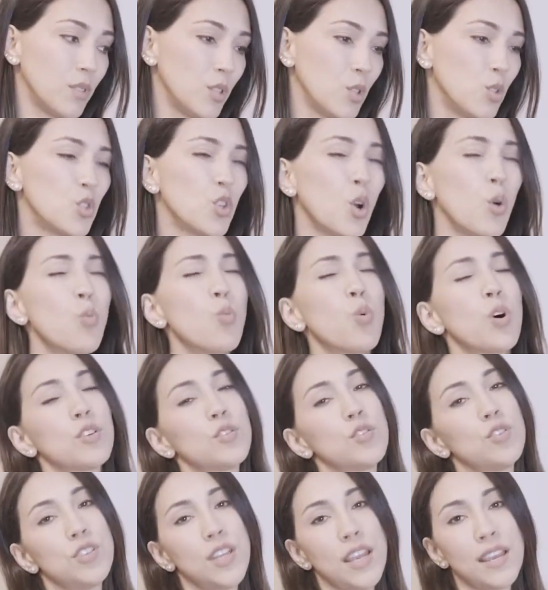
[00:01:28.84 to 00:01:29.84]
You don't want
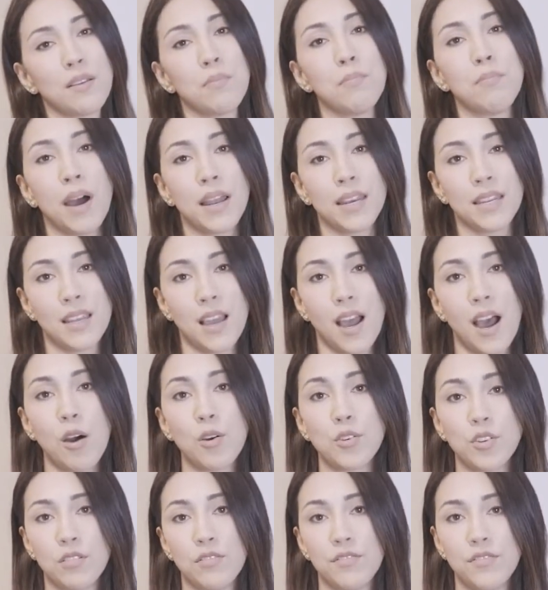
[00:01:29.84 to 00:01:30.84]
to take money
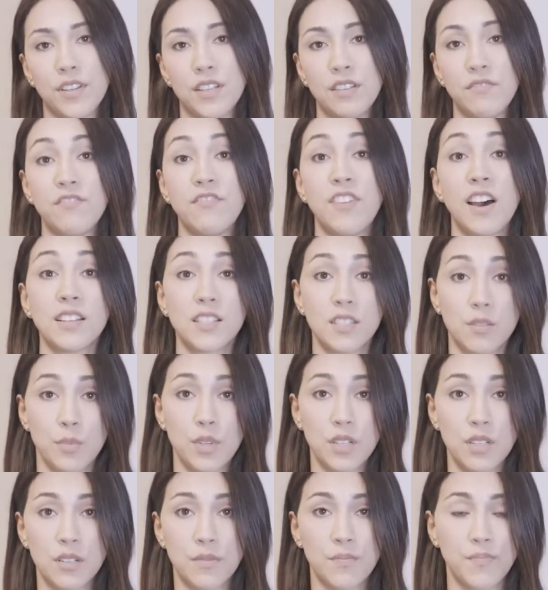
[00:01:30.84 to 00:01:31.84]
out of an
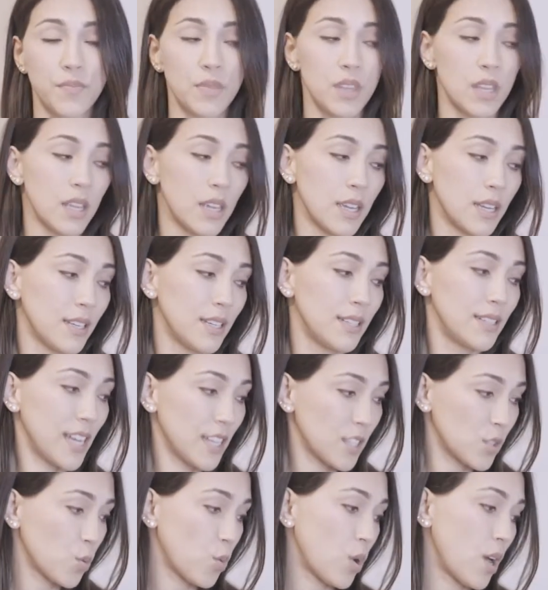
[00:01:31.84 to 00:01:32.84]
investment.
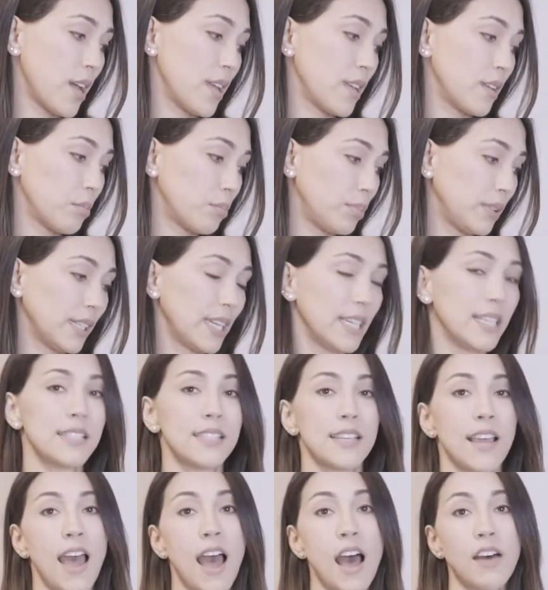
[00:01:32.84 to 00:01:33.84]
That's why
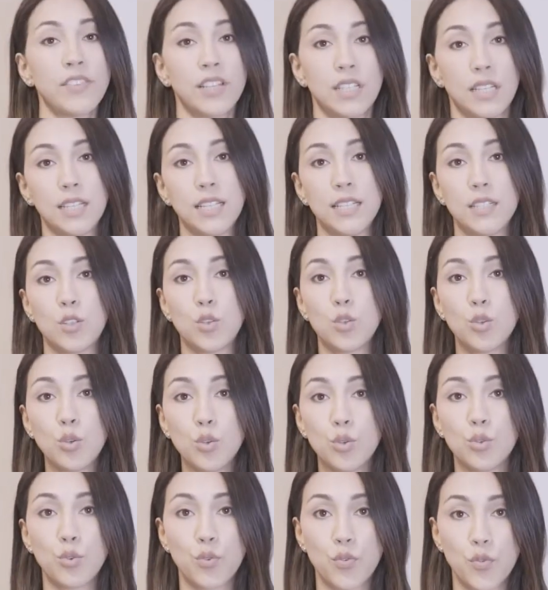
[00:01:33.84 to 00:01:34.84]
please have at least
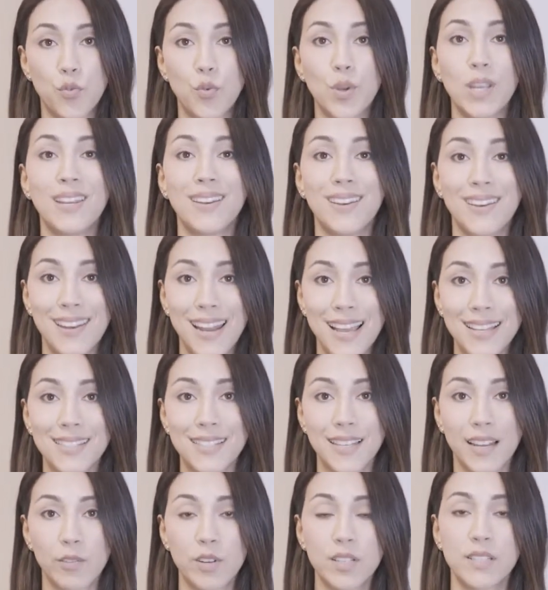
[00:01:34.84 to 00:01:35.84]
2 to 3 net
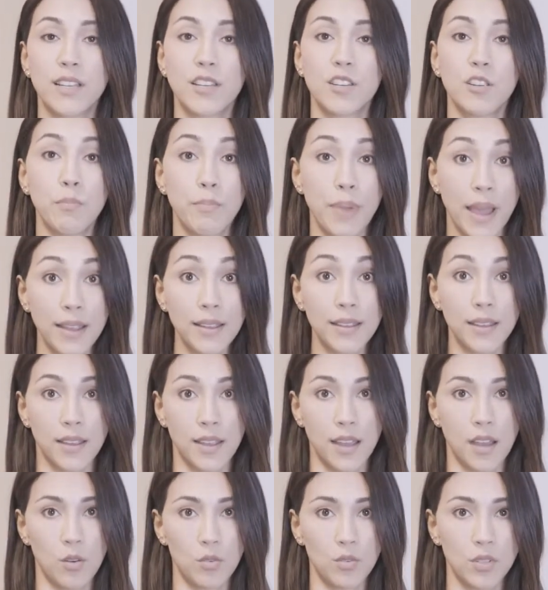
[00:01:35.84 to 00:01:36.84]
salaries in your bank
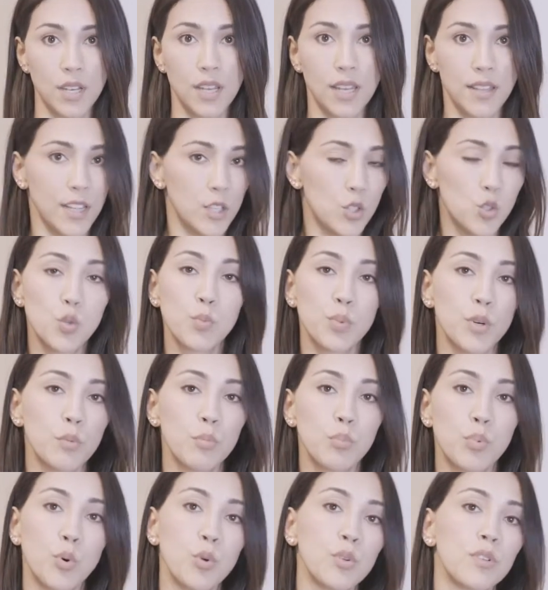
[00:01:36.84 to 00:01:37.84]
account. That's super
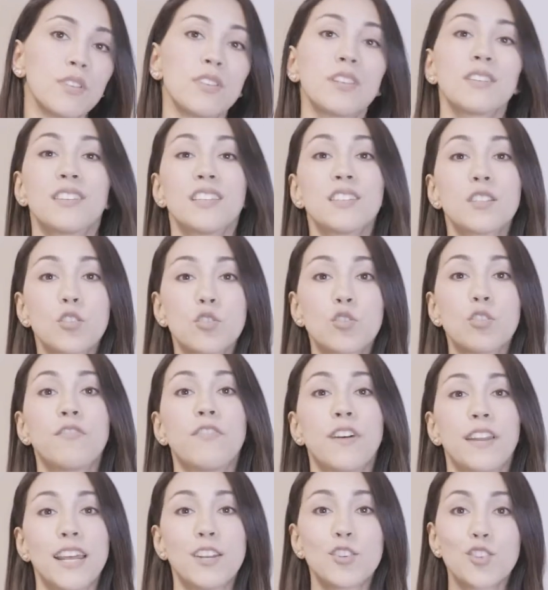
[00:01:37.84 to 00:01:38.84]
important. This is your
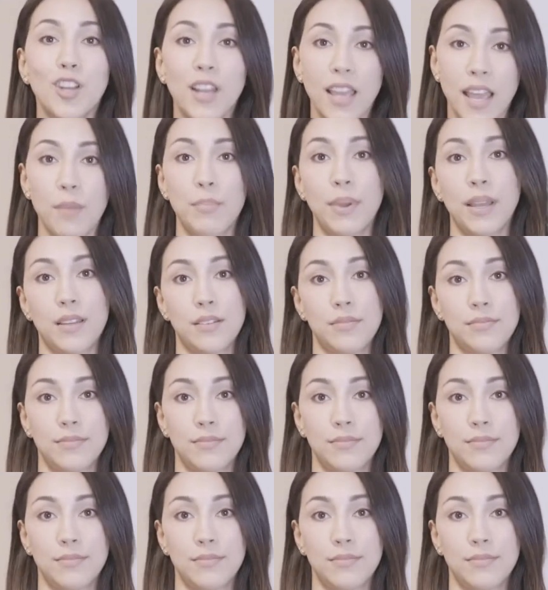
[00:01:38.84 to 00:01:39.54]
financial airbag.